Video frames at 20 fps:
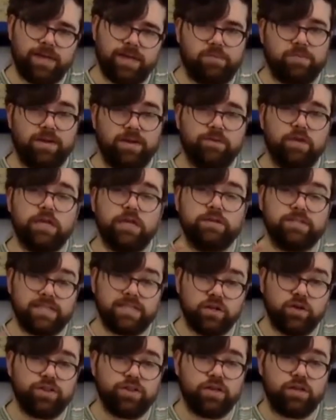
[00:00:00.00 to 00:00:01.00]
I mean, if you're
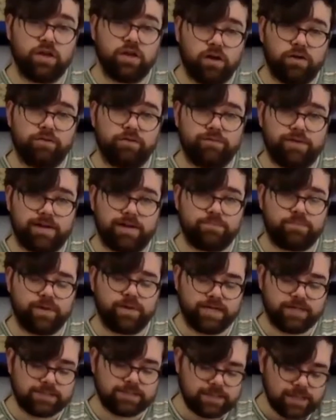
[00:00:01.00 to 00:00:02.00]
using other cotton
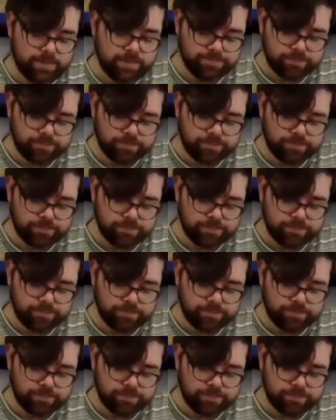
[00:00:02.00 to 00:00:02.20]
fabrics,